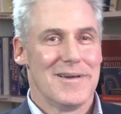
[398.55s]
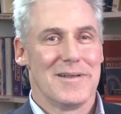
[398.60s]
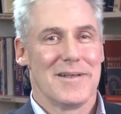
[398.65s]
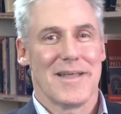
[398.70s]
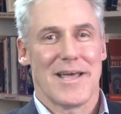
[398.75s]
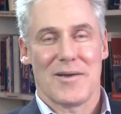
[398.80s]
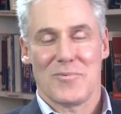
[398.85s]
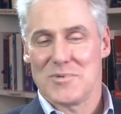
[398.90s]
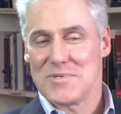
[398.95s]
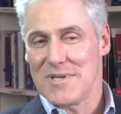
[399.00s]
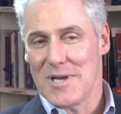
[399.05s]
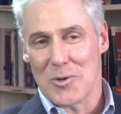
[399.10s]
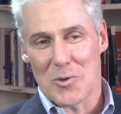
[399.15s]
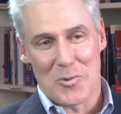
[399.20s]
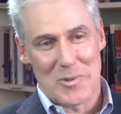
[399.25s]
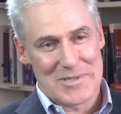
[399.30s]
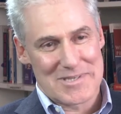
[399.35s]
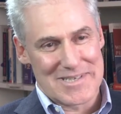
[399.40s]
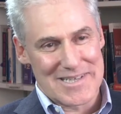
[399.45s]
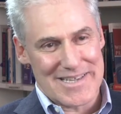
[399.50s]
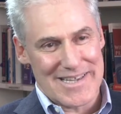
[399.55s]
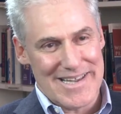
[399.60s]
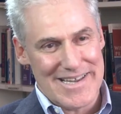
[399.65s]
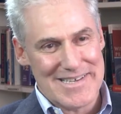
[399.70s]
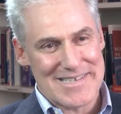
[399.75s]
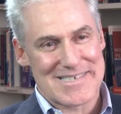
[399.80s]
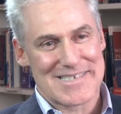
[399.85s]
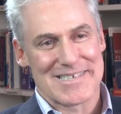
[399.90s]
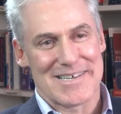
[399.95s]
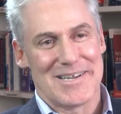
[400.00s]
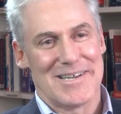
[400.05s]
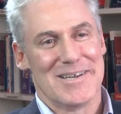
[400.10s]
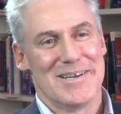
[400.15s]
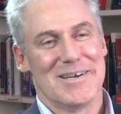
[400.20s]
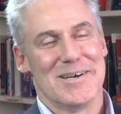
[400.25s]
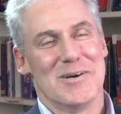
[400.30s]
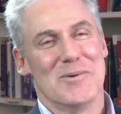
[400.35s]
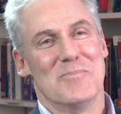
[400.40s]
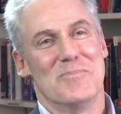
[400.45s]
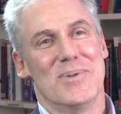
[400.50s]
and that was not always the case,
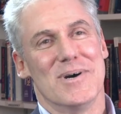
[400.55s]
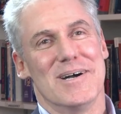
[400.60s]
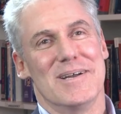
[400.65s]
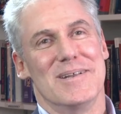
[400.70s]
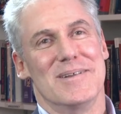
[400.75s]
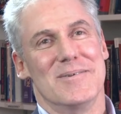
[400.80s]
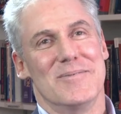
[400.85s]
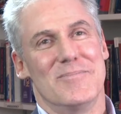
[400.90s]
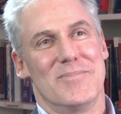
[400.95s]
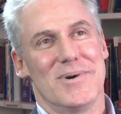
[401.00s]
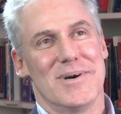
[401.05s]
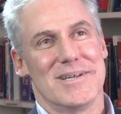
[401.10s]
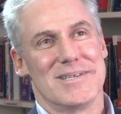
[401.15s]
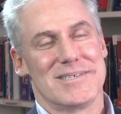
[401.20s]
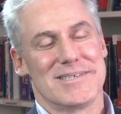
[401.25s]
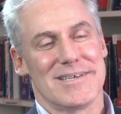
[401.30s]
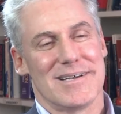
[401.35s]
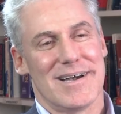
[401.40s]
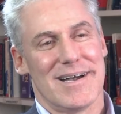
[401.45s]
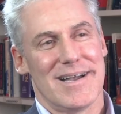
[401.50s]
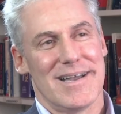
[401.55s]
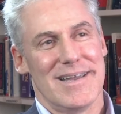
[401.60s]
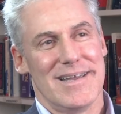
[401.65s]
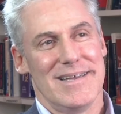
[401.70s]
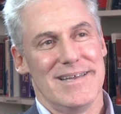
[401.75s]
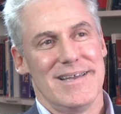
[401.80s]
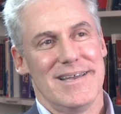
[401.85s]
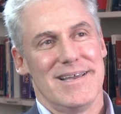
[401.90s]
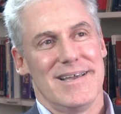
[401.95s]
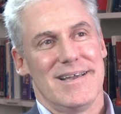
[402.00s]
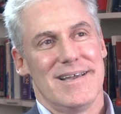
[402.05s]
but I